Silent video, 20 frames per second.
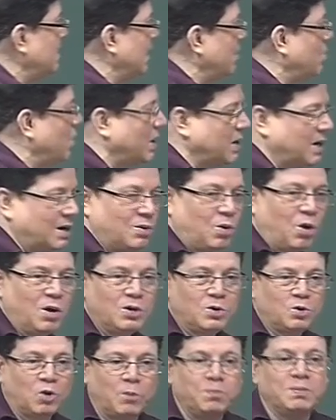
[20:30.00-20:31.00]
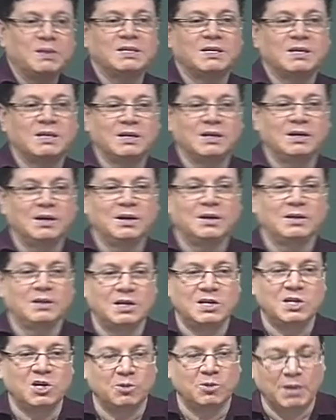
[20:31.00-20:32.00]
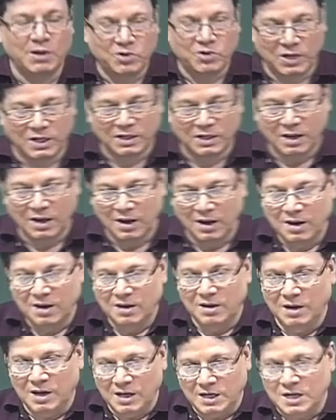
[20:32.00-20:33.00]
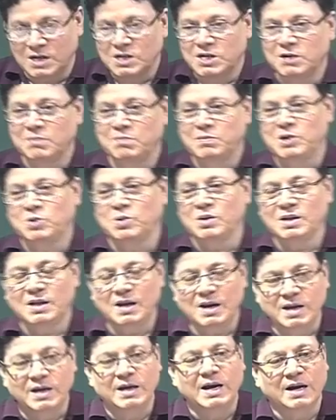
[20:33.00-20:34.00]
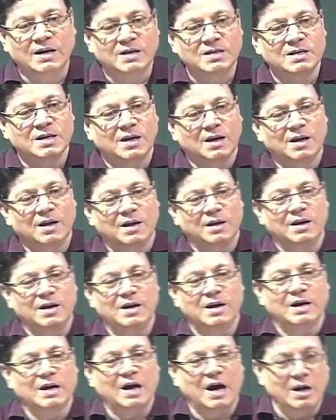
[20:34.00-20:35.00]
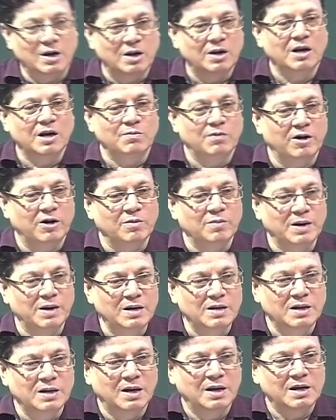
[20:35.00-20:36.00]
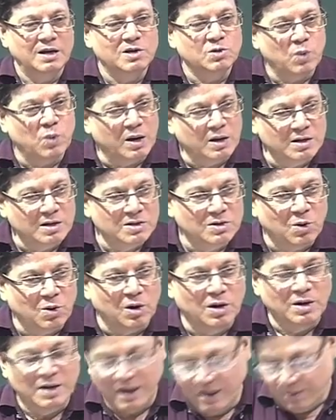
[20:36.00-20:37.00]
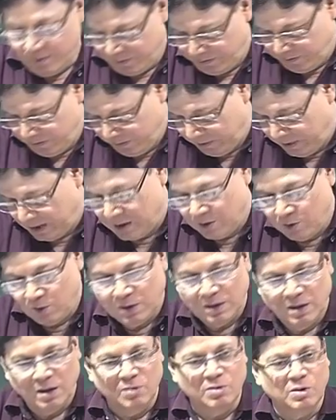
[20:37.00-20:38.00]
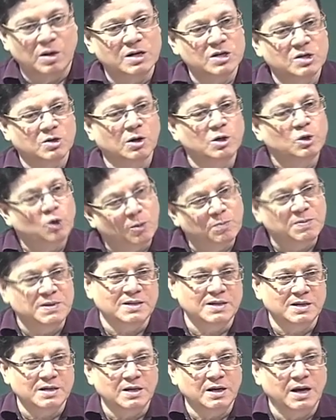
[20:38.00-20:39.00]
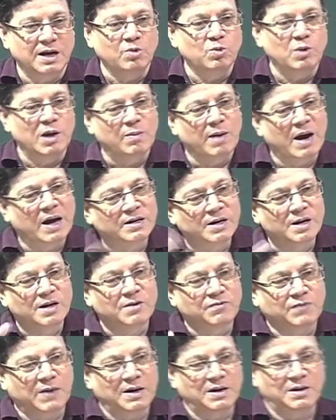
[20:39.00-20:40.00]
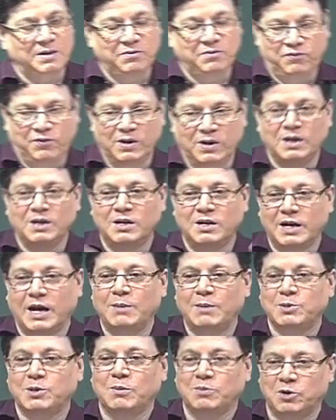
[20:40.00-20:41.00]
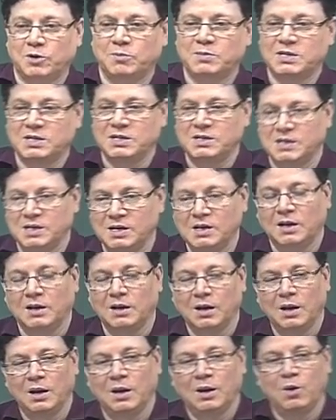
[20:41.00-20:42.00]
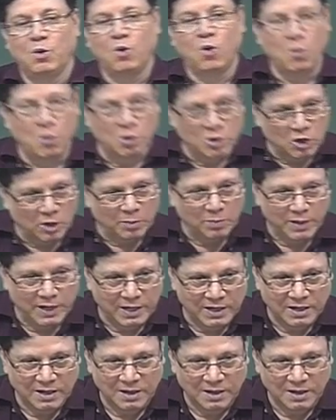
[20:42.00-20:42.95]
are what are called topicity. The geometric relationship between the ligands in a chiral environment is what is called topicity, and we have identified different types of topicity. Homotopic,